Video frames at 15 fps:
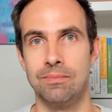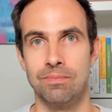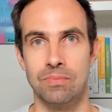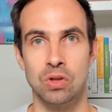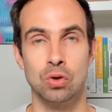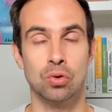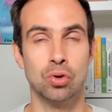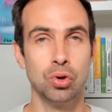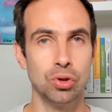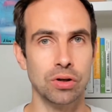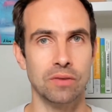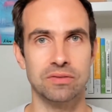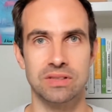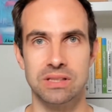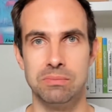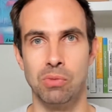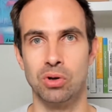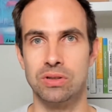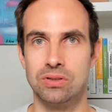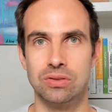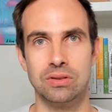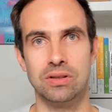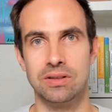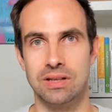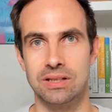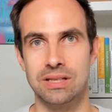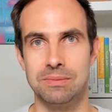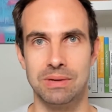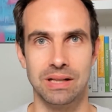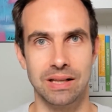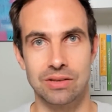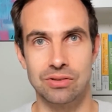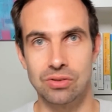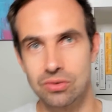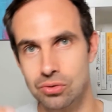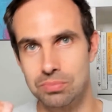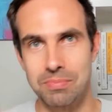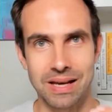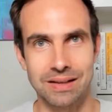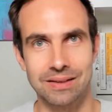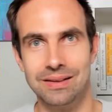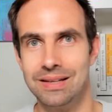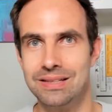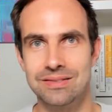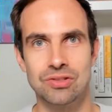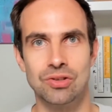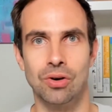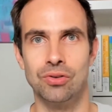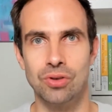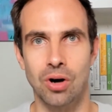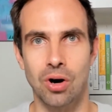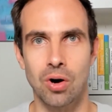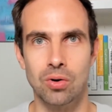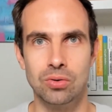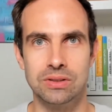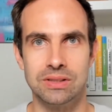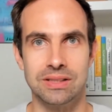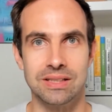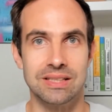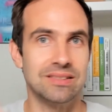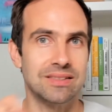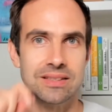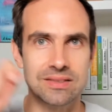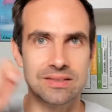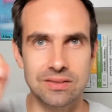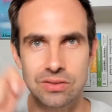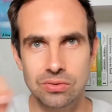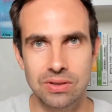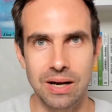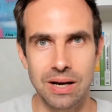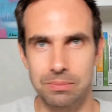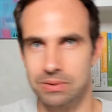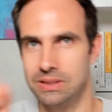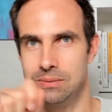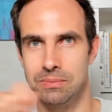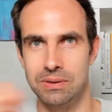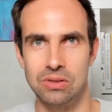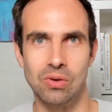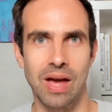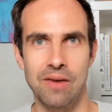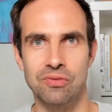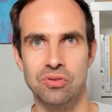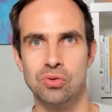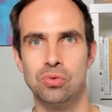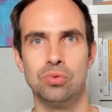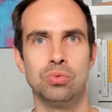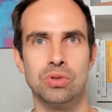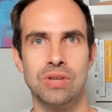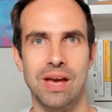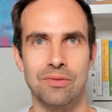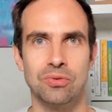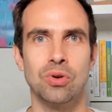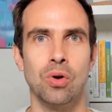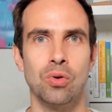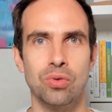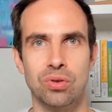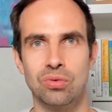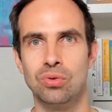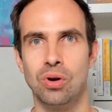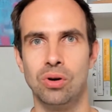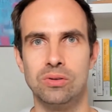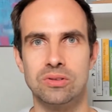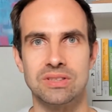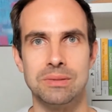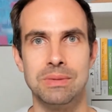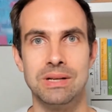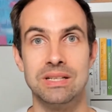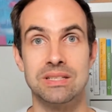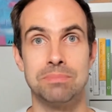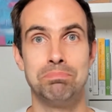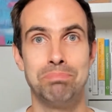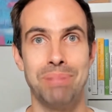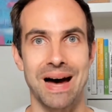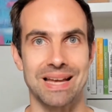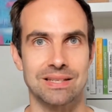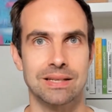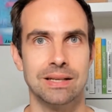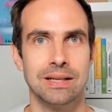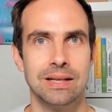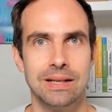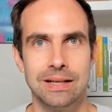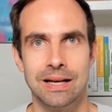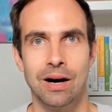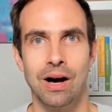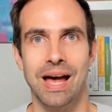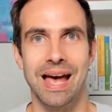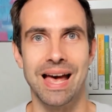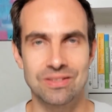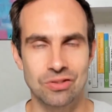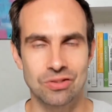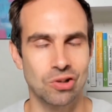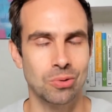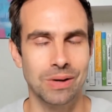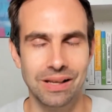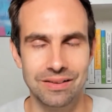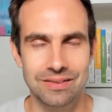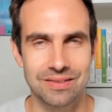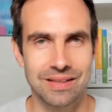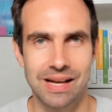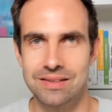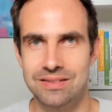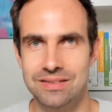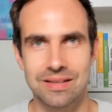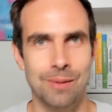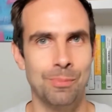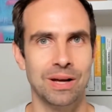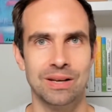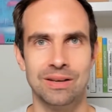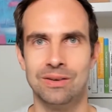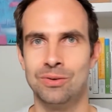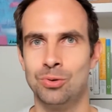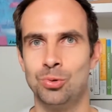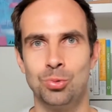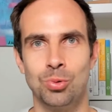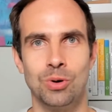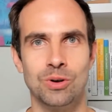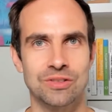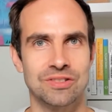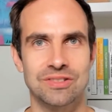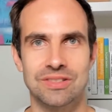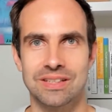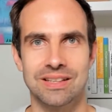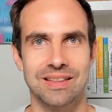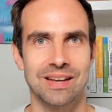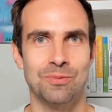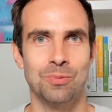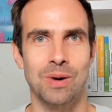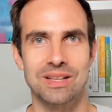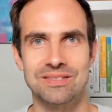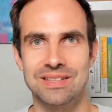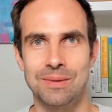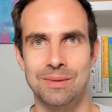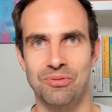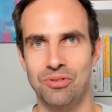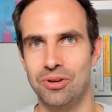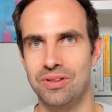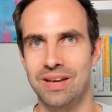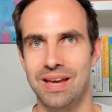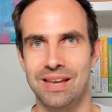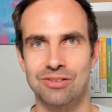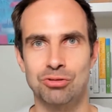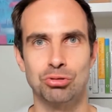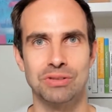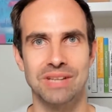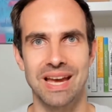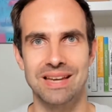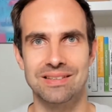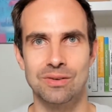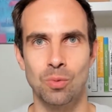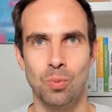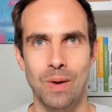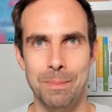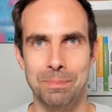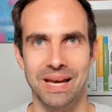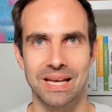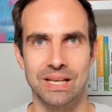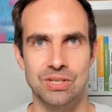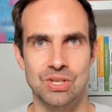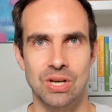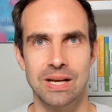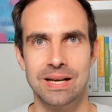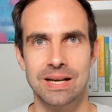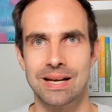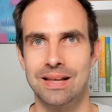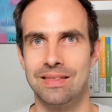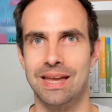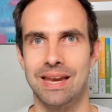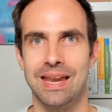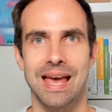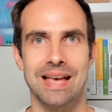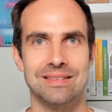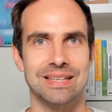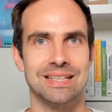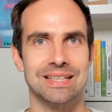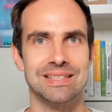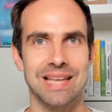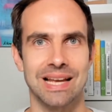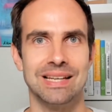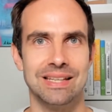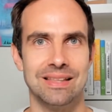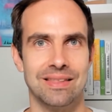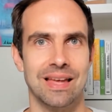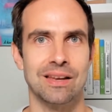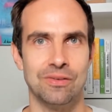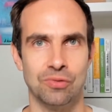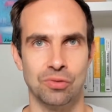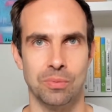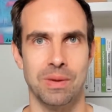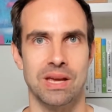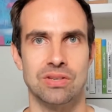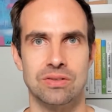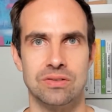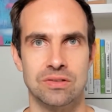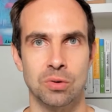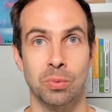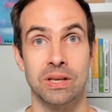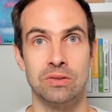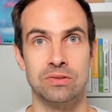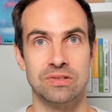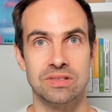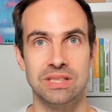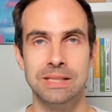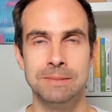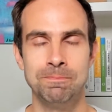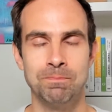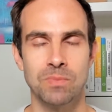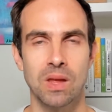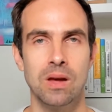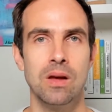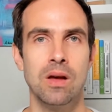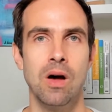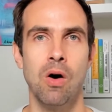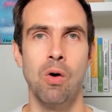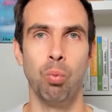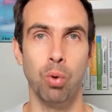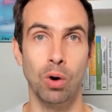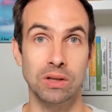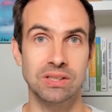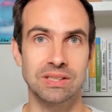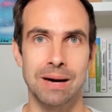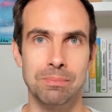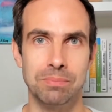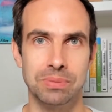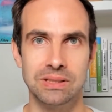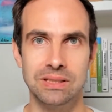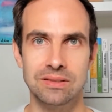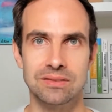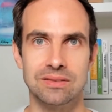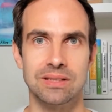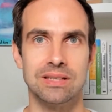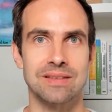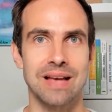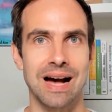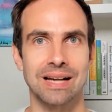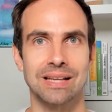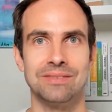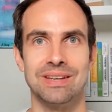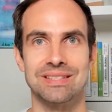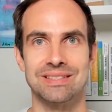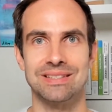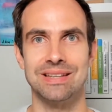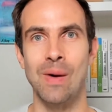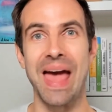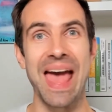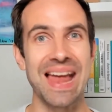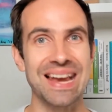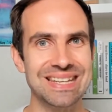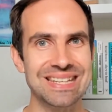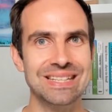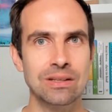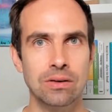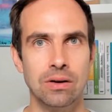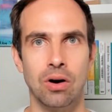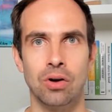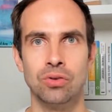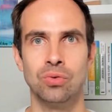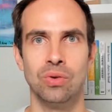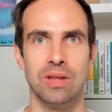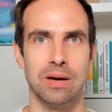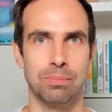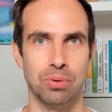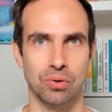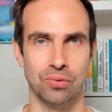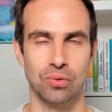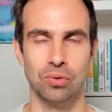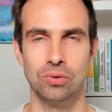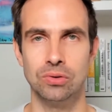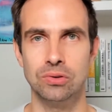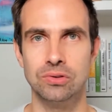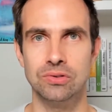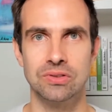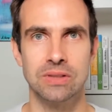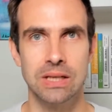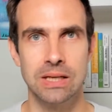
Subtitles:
you could obviously monitor that email, and you could make a list on your own. And is this a new company? And you would have to go through all those emails. But As always, there's someone who was that one step further and created a web page that has exactly that information. So where you see what companies is Ark Invest now adding onto their portfolios,